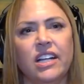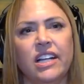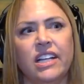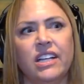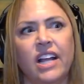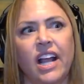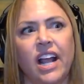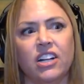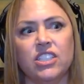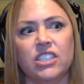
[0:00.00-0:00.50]
and
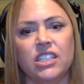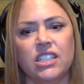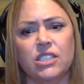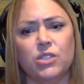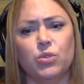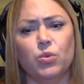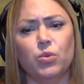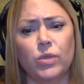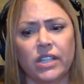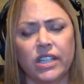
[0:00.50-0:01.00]
and
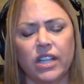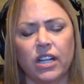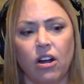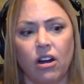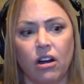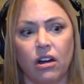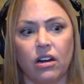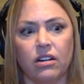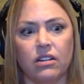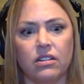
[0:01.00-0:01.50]
actually, it's
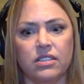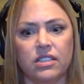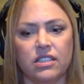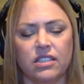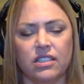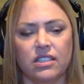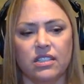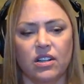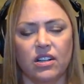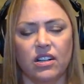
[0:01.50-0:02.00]
really
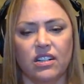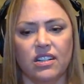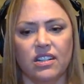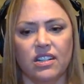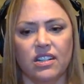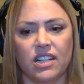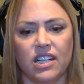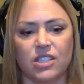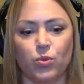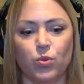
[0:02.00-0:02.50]
hard.
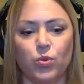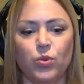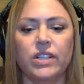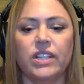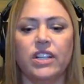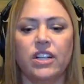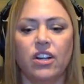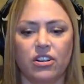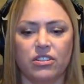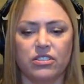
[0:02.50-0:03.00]
It's
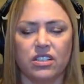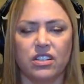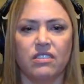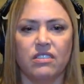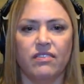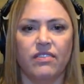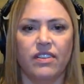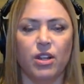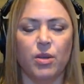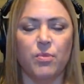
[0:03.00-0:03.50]
really hard
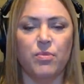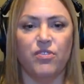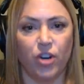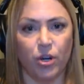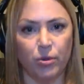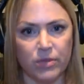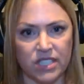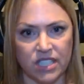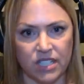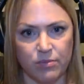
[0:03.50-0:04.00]
to develop
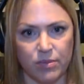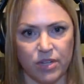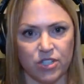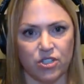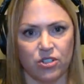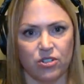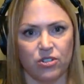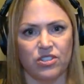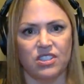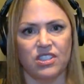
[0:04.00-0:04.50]
pharmacy
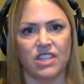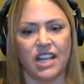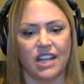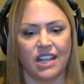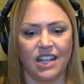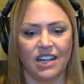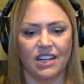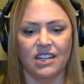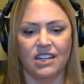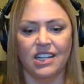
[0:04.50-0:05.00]
measures
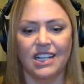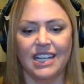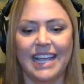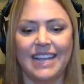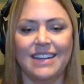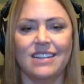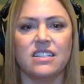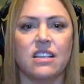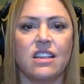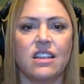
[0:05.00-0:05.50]
that can
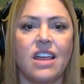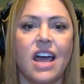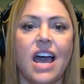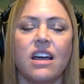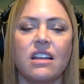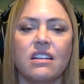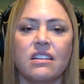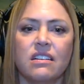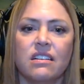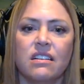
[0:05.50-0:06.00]
get to
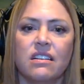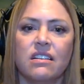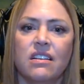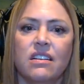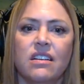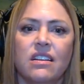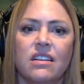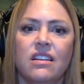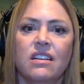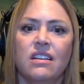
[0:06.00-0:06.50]
that
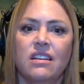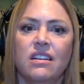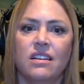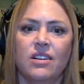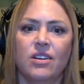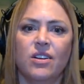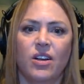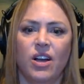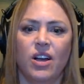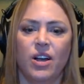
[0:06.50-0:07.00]

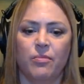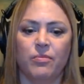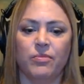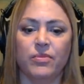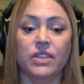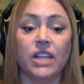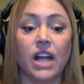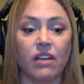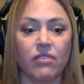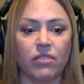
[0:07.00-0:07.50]

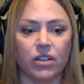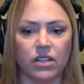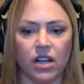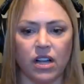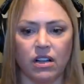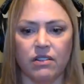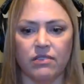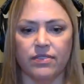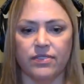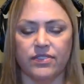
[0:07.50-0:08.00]
um, level
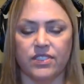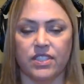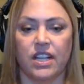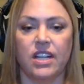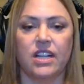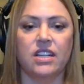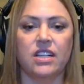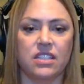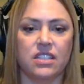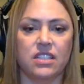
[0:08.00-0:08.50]
of
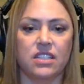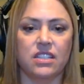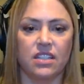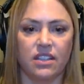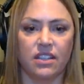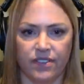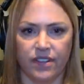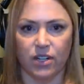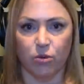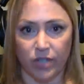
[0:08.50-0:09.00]

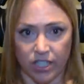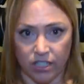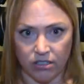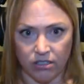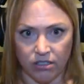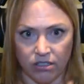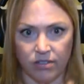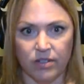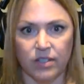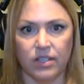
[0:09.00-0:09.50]
scientific
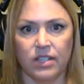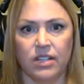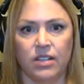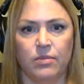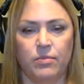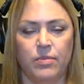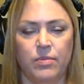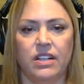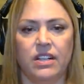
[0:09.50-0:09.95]
rigor